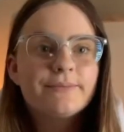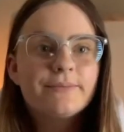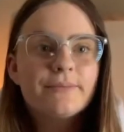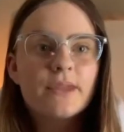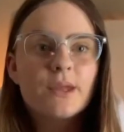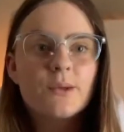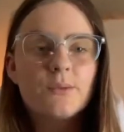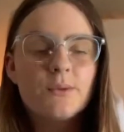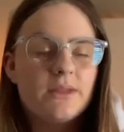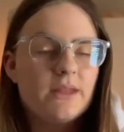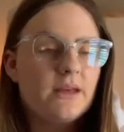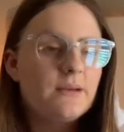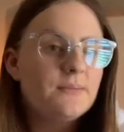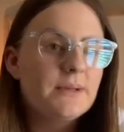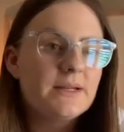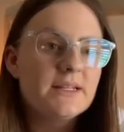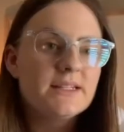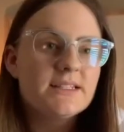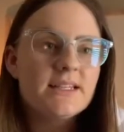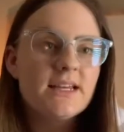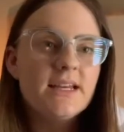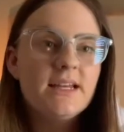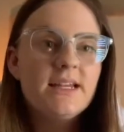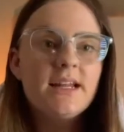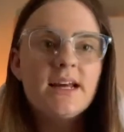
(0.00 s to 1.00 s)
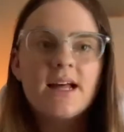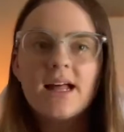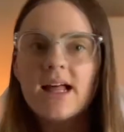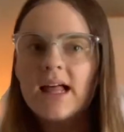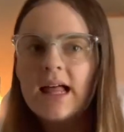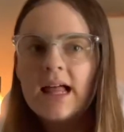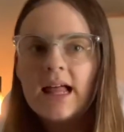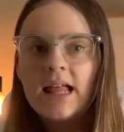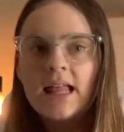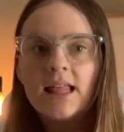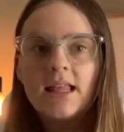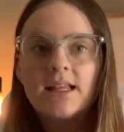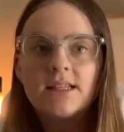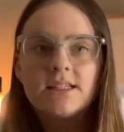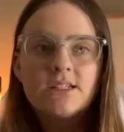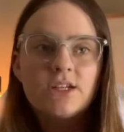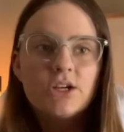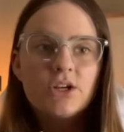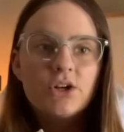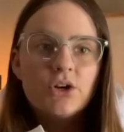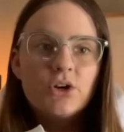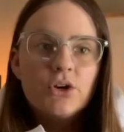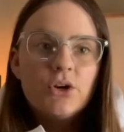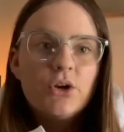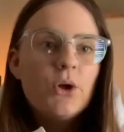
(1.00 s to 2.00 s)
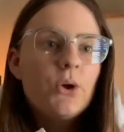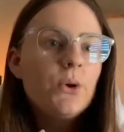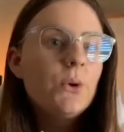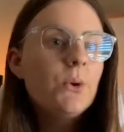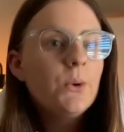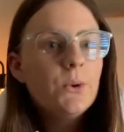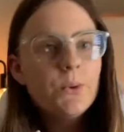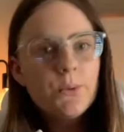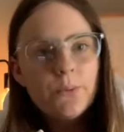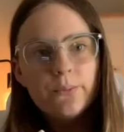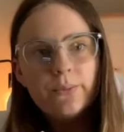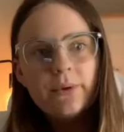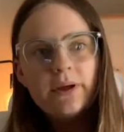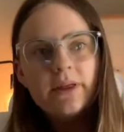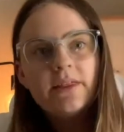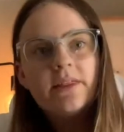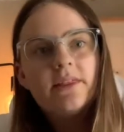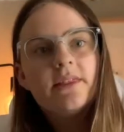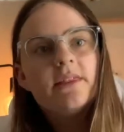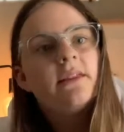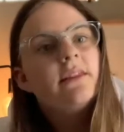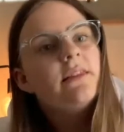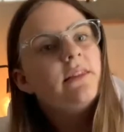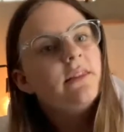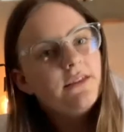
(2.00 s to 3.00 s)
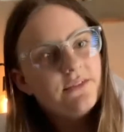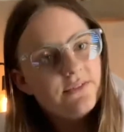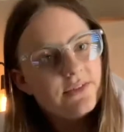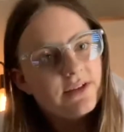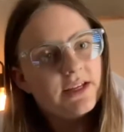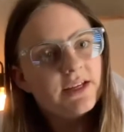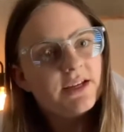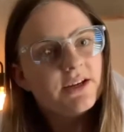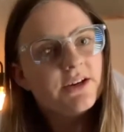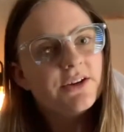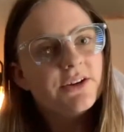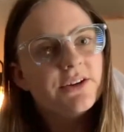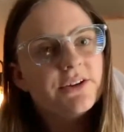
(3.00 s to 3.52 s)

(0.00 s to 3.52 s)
With that being said, let's get on with the video.